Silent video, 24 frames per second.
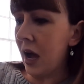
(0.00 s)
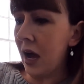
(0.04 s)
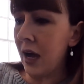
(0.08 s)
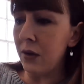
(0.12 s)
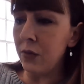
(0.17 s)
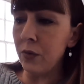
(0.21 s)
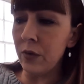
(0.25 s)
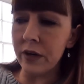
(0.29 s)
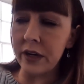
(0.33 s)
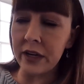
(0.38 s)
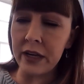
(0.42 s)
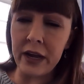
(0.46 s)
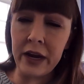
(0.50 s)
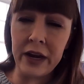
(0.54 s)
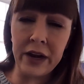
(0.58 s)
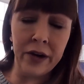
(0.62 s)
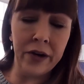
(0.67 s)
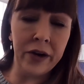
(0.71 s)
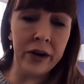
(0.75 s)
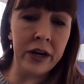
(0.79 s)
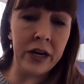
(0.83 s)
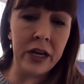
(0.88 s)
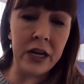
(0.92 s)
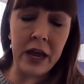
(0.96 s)
I wouldn't
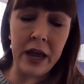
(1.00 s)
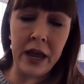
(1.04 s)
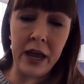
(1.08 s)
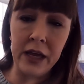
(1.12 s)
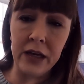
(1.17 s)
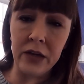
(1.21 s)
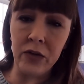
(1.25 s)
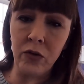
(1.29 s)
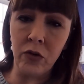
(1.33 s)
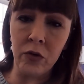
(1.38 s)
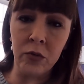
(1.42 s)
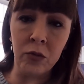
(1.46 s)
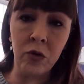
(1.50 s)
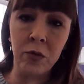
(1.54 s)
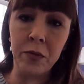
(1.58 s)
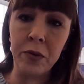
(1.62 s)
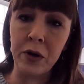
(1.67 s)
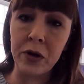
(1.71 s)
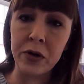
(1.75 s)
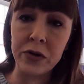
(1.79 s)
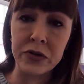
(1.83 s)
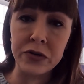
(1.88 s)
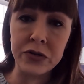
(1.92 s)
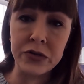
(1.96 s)
carry a normal
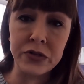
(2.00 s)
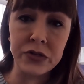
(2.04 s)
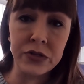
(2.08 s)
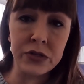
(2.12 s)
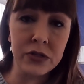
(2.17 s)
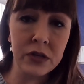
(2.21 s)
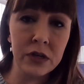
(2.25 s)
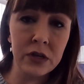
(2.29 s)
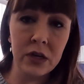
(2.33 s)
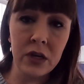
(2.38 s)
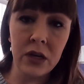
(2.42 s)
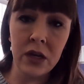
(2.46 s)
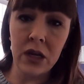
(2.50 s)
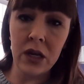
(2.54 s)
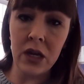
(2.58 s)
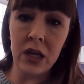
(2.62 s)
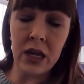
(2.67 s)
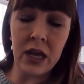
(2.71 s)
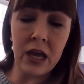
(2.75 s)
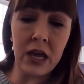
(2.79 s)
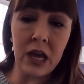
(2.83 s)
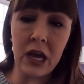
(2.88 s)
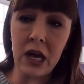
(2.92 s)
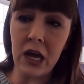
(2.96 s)
purse.
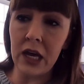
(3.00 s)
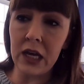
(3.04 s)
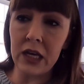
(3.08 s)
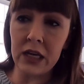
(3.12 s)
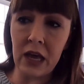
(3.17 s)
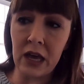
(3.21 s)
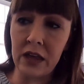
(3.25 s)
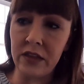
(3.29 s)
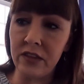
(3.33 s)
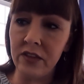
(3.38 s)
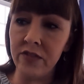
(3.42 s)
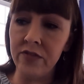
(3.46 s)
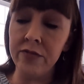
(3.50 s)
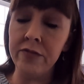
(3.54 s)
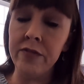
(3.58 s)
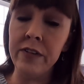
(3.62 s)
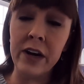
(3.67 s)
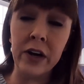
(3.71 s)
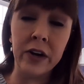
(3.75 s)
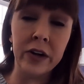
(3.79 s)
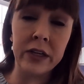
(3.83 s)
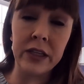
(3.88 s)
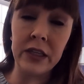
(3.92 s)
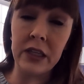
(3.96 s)
At the
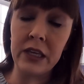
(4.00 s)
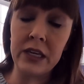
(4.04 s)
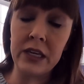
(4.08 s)
very